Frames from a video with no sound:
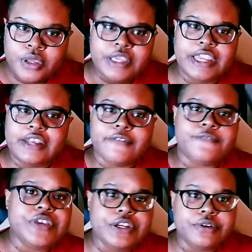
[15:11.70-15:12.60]
get a
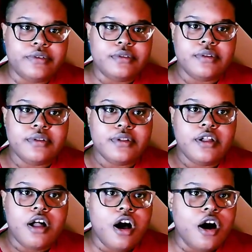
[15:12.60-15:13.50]
feel
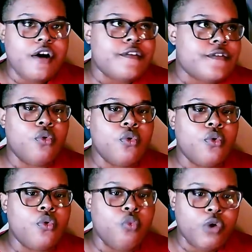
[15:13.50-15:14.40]
of
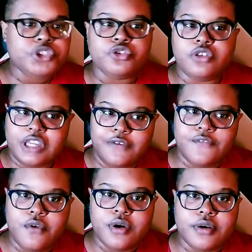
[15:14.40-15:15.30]
what you're looking
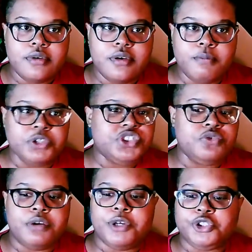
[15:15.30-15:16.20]
for. But
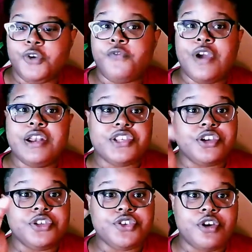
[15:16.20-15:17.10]
your friend is
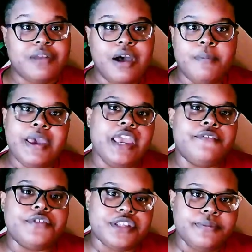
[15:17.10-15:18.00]
concerned about paying
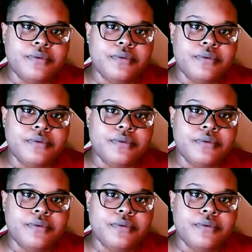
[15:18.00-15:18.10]
for simple